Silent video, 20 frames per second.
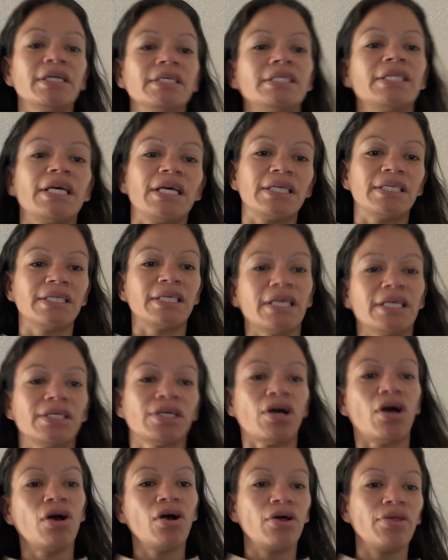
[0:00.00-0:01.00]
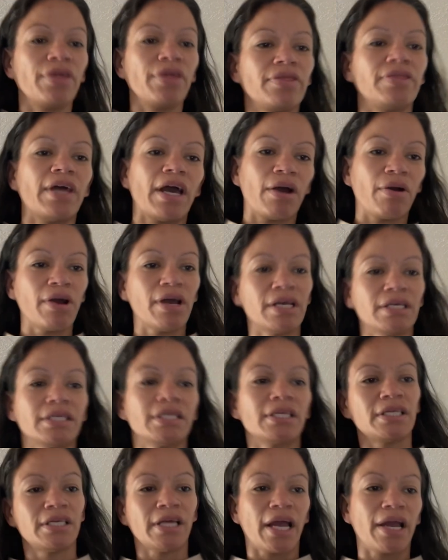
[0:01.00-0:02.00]
this is all that thou
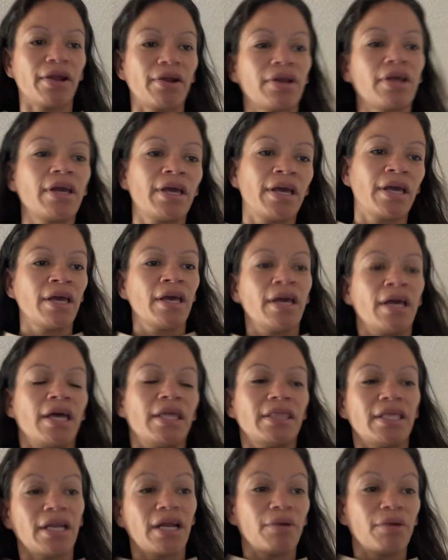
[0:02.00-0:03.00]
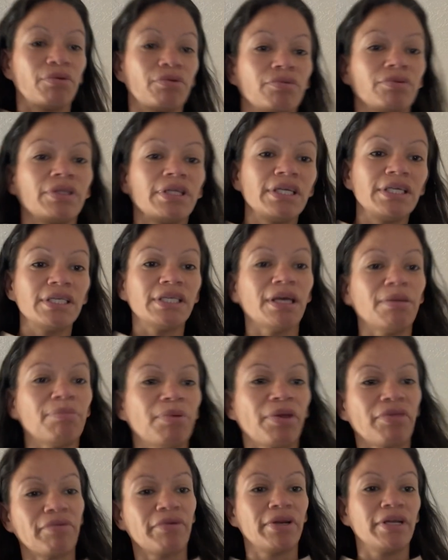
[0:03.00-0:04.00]
hast desired, that I would release thy
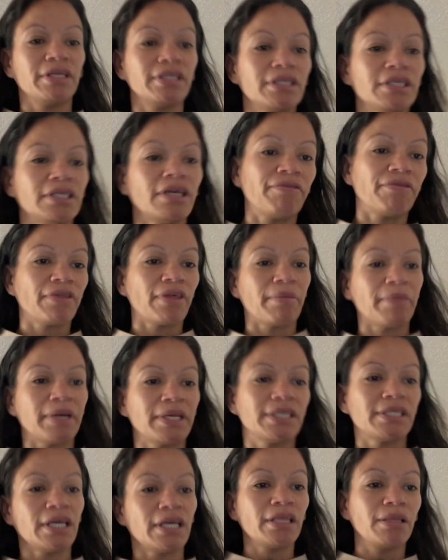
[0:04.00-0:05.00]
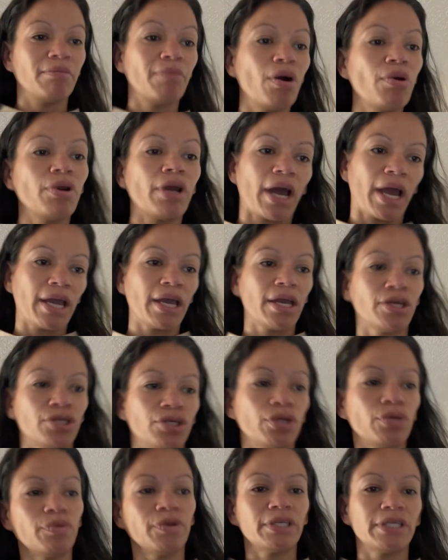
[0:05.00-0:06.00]
brethren and suffer that my son Lamoni
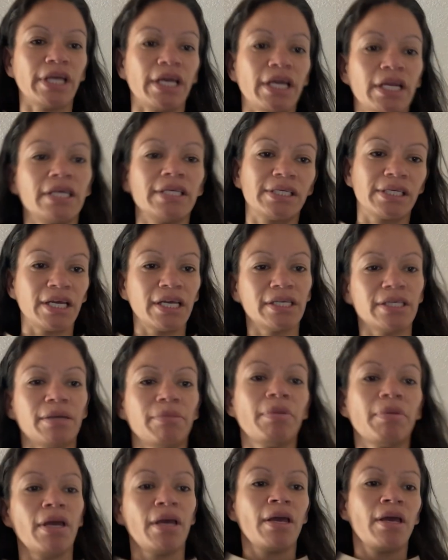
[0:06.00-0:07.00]
should retain his kingdom.